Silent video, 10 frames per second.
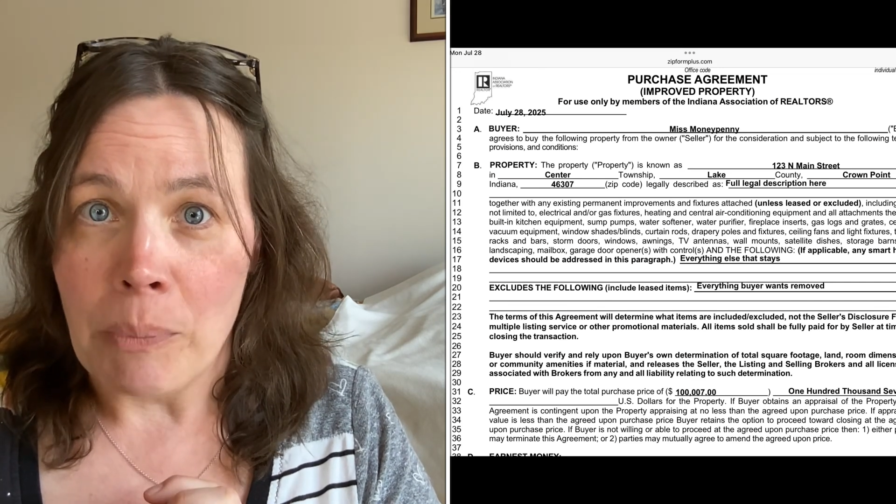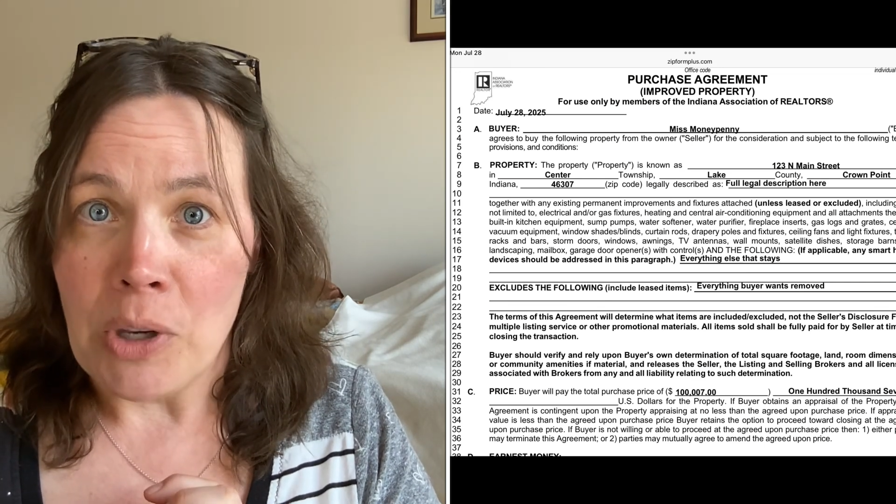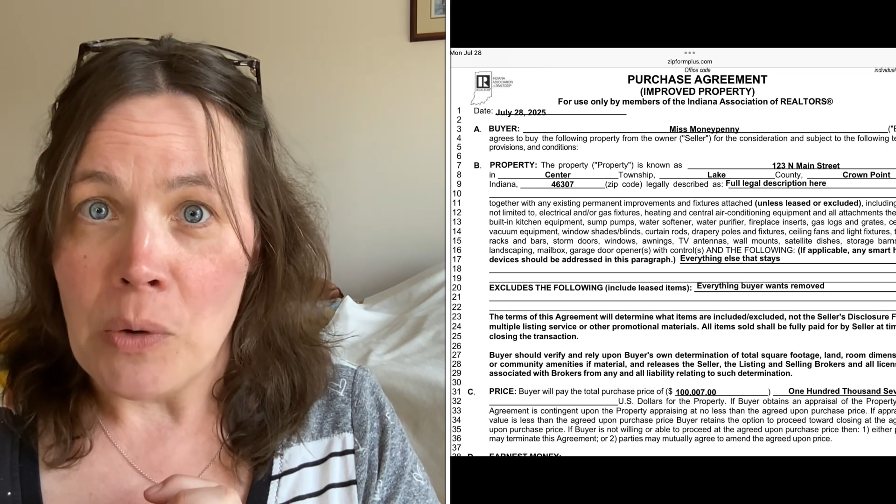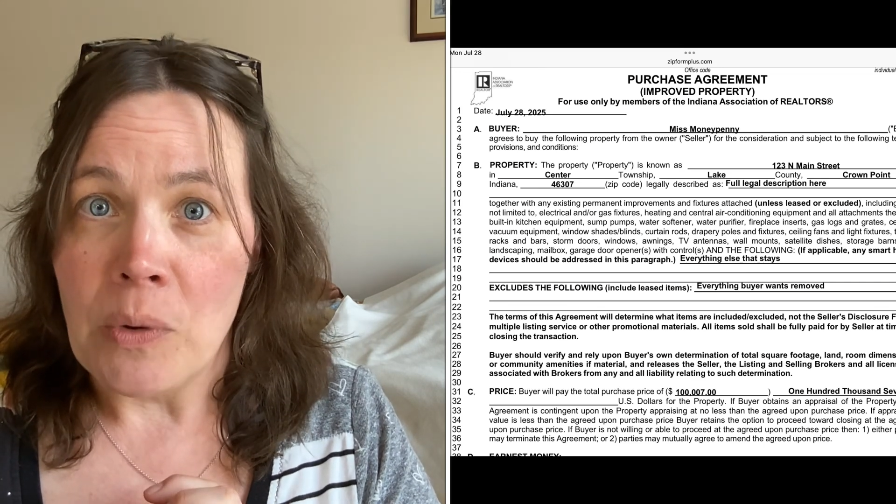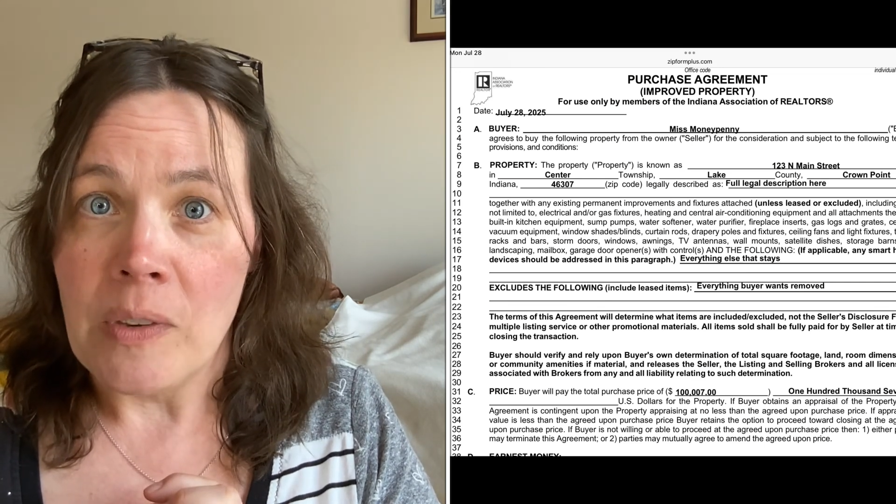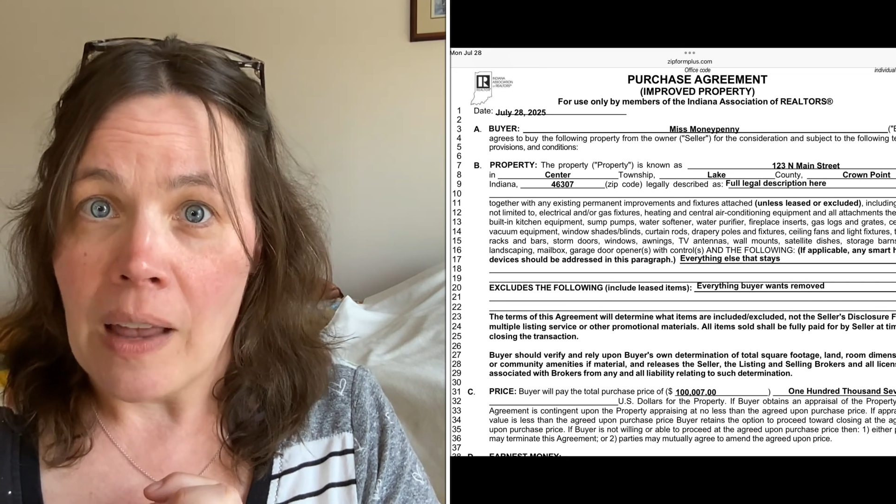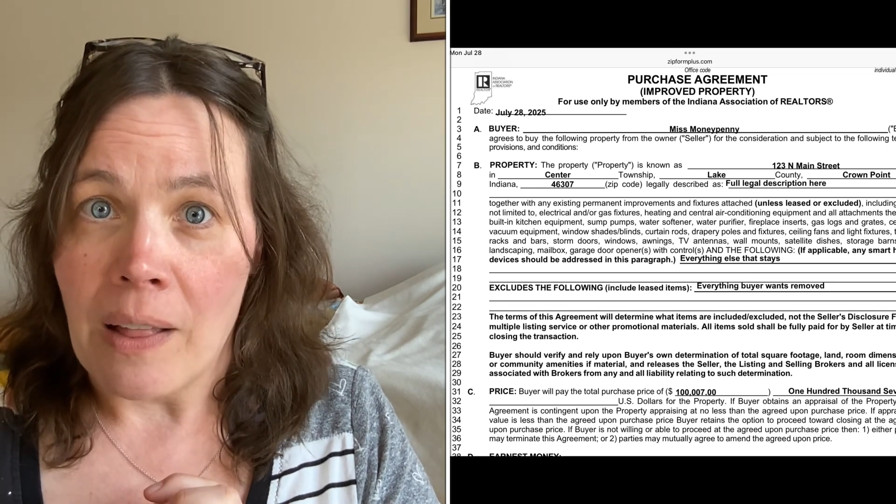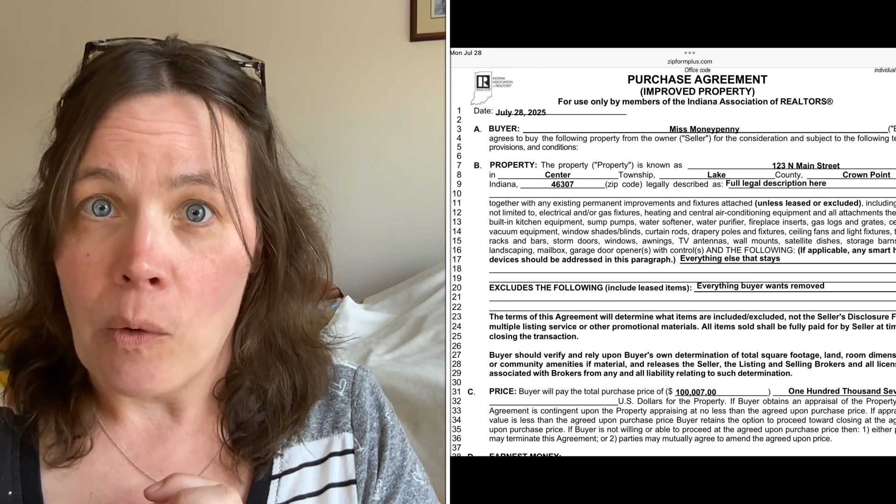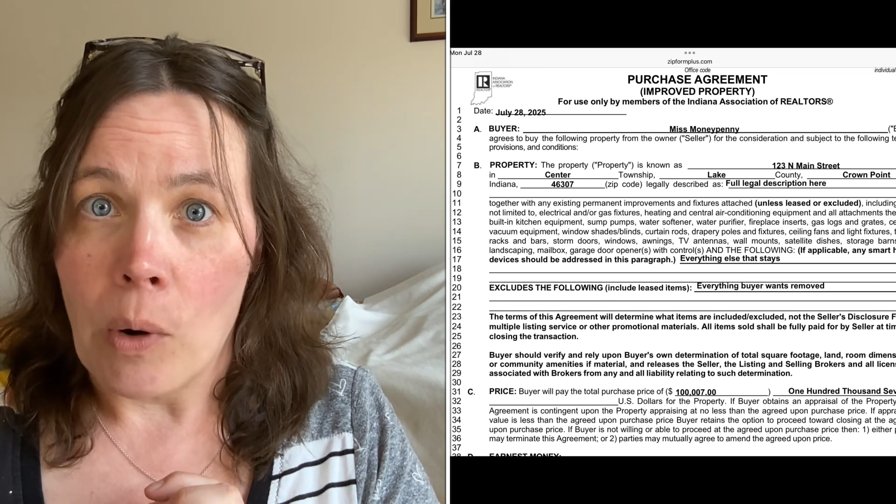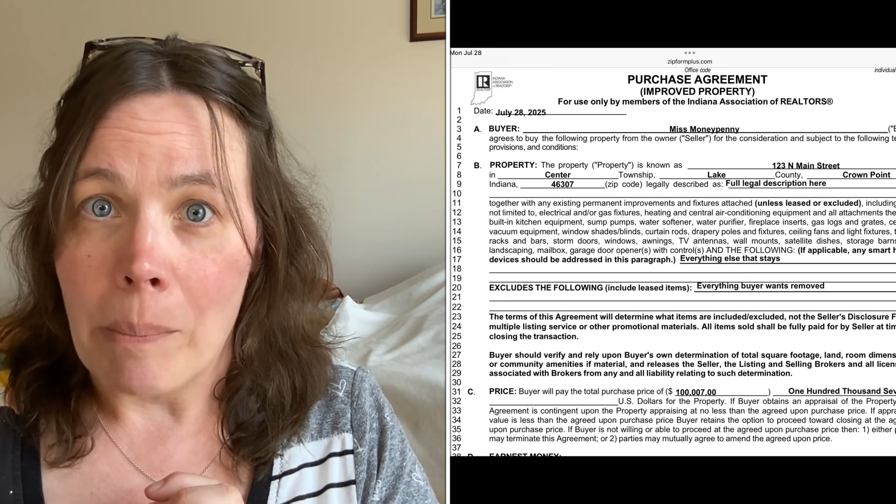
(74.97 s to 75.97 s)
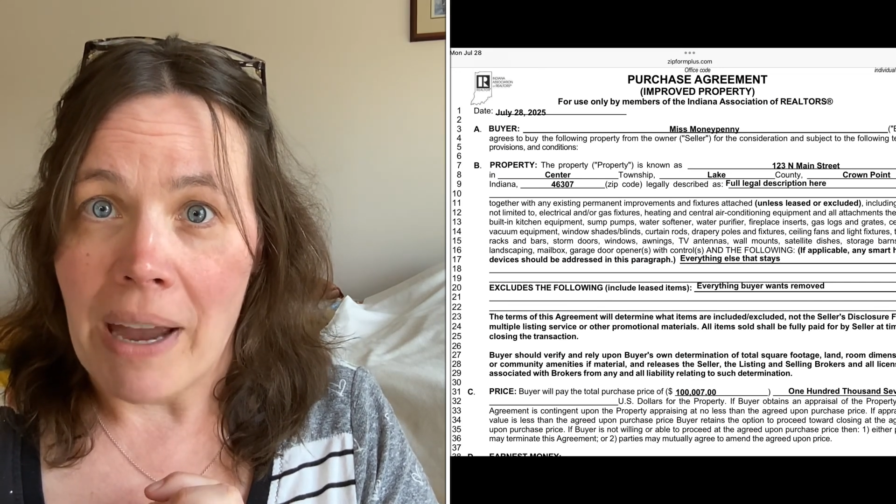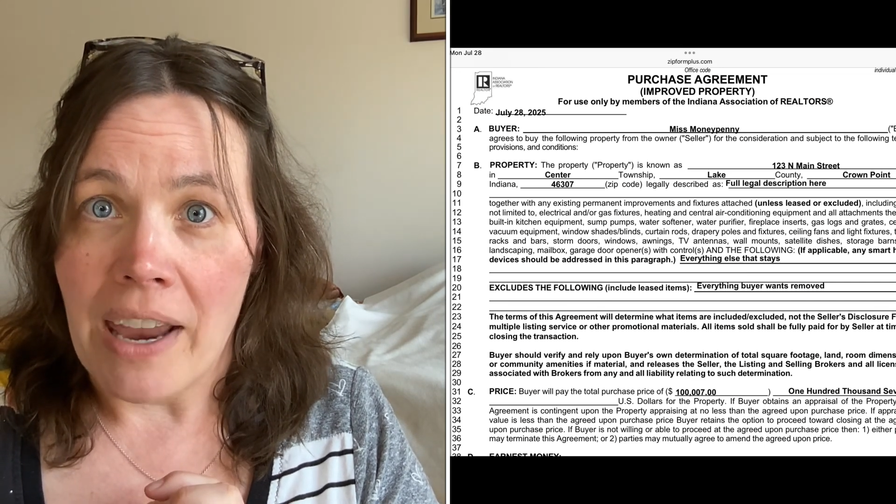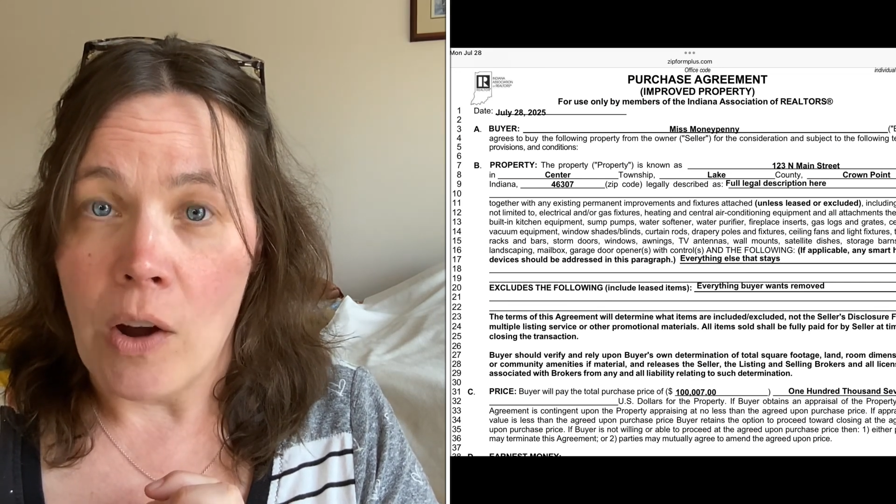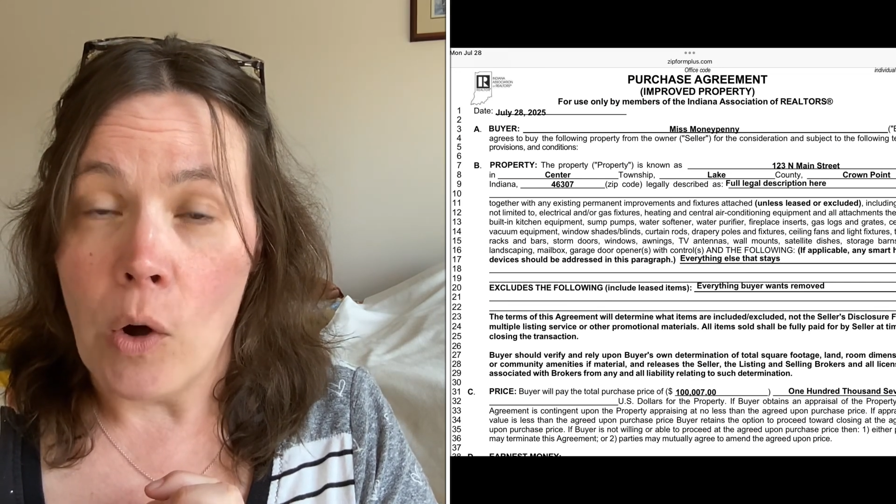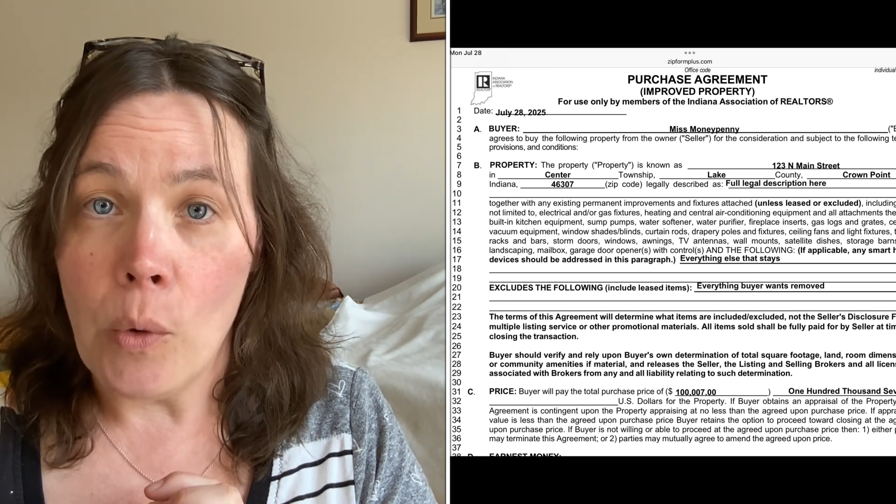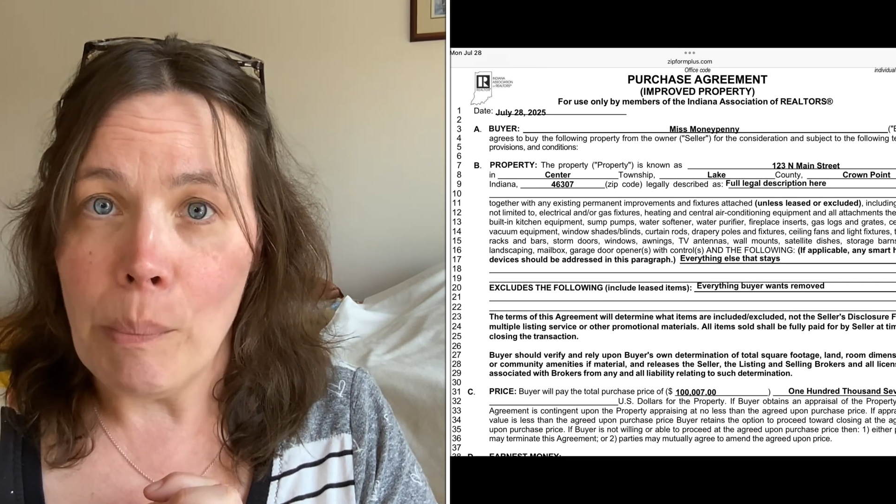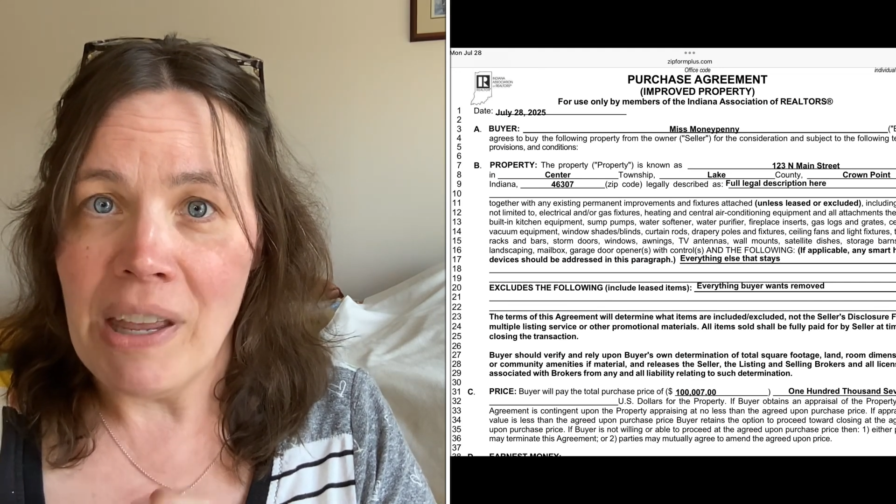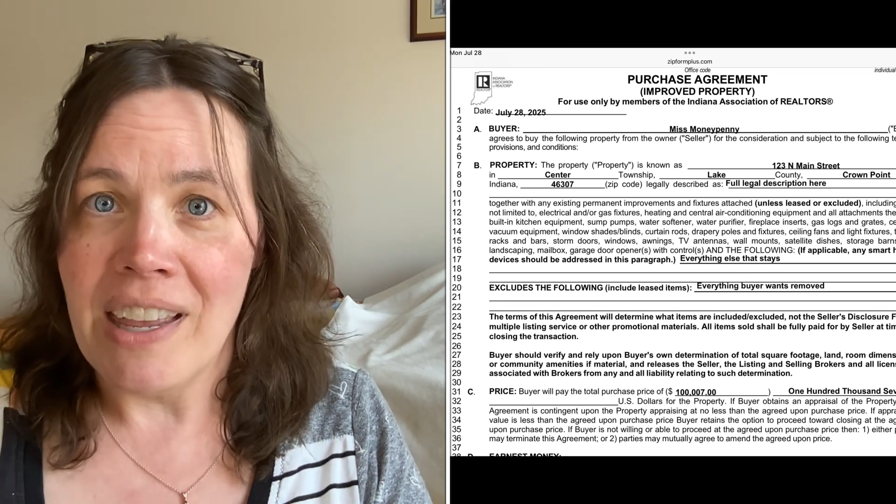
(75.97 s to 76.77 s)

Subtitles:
you sell or buy a home,